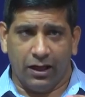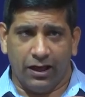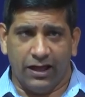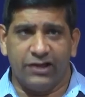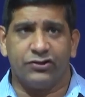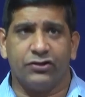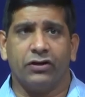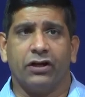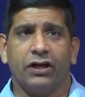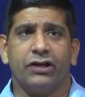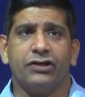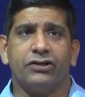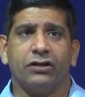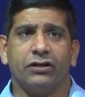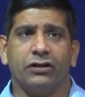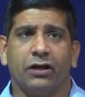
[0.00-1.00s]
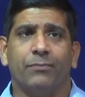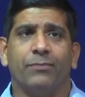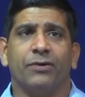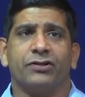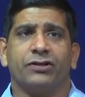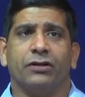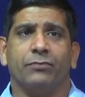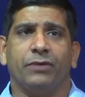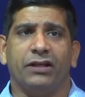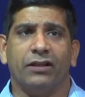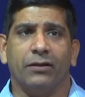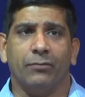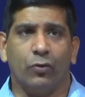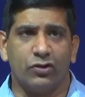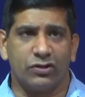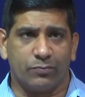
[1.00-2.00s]
incineration, combustion being
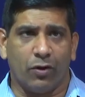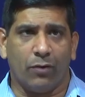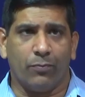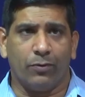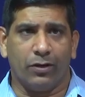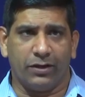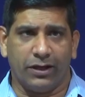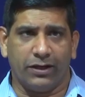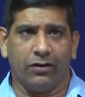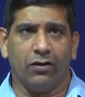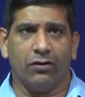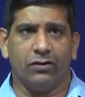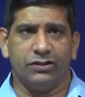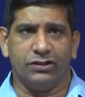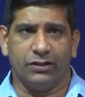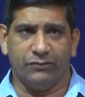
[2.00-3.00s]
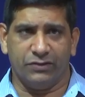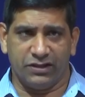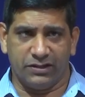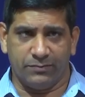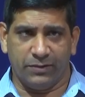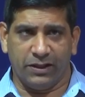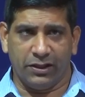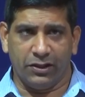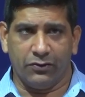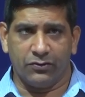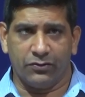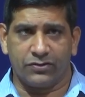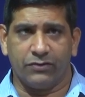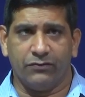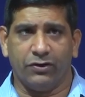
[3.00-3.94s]
the most popular technology which is being used.